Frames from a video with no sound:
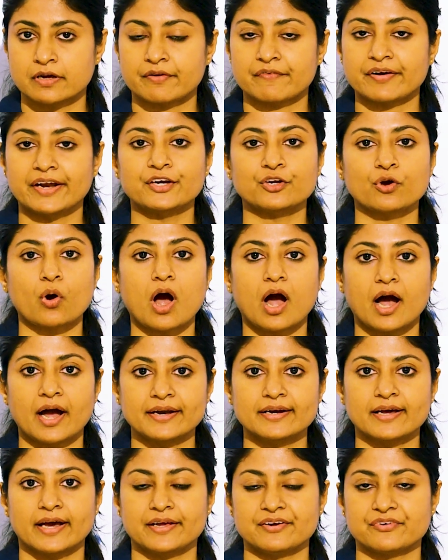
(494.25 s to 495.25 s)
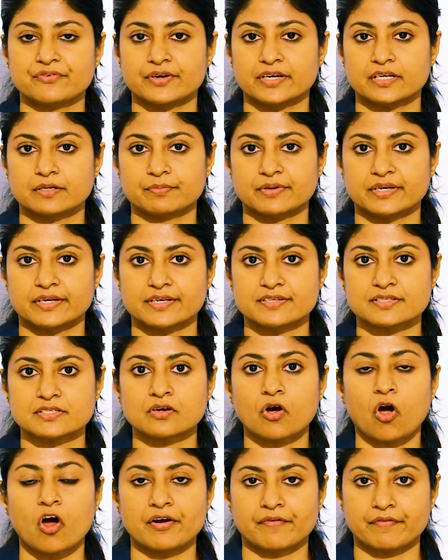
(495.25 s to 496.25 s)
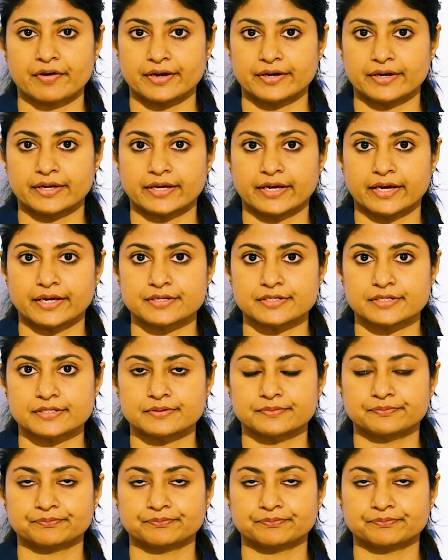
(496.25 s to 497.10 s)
radioiodine treatment is contraindicated.